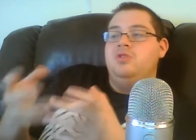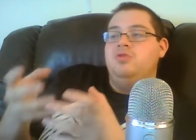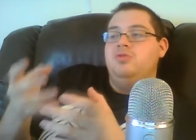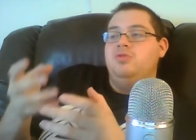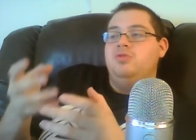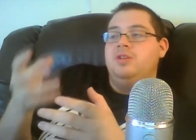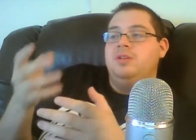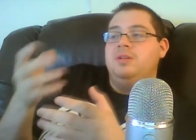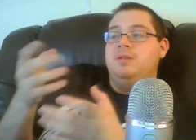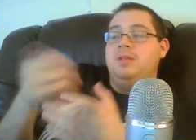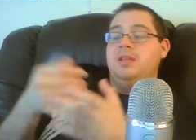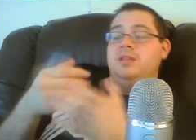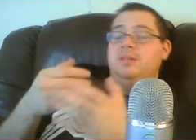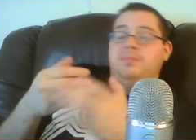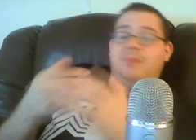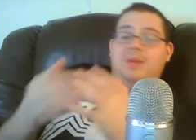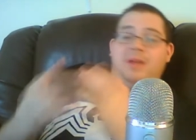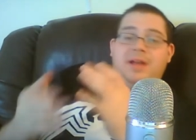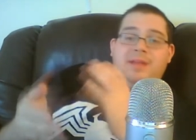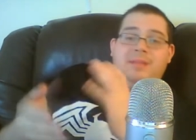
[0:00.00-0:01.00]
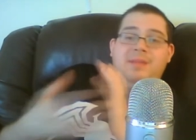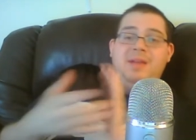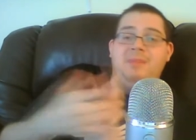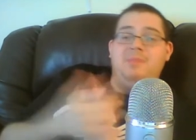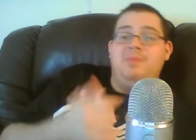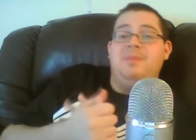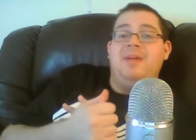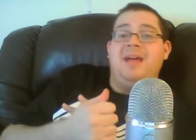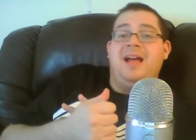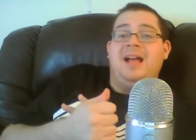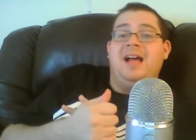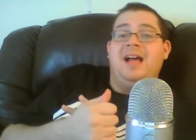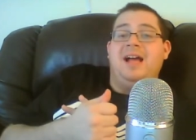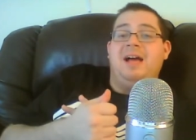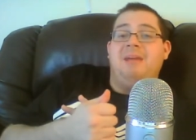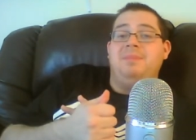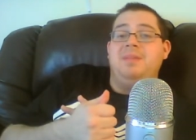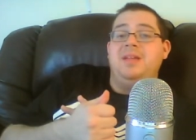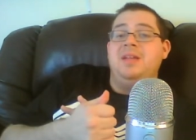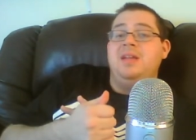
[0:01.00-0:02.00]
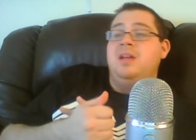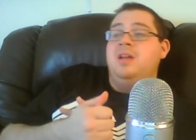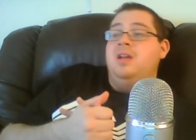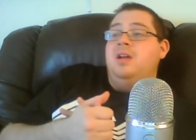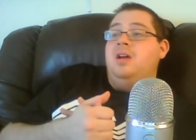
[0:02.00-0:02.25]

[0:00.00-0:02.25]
You can either buy the paperback copy